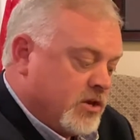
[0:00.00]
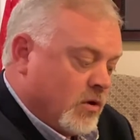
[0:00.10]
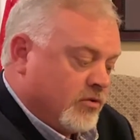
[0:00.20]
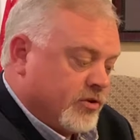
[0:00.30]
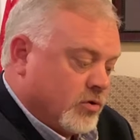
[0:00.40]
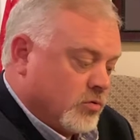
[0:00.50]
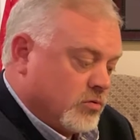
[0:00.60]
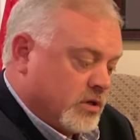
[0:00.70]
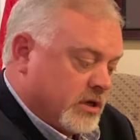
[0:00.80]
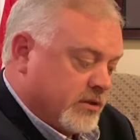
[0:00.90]
And you
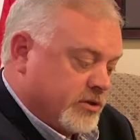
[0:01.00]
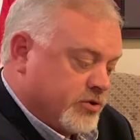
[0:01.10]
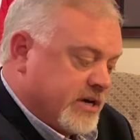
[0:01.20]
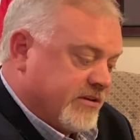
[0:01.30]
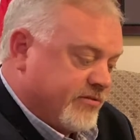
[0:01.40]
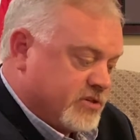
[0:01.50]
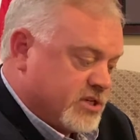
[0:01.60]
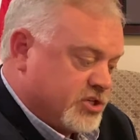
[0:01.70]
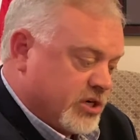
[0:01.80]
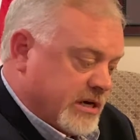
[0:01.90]
also, the treating
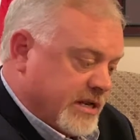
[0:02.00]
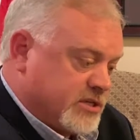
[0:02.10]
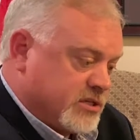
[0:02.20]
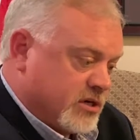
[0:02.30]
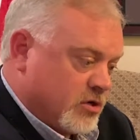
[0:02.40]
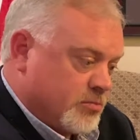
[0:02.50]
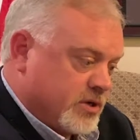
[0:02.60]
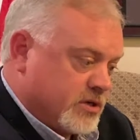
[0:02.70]
physician needs to know,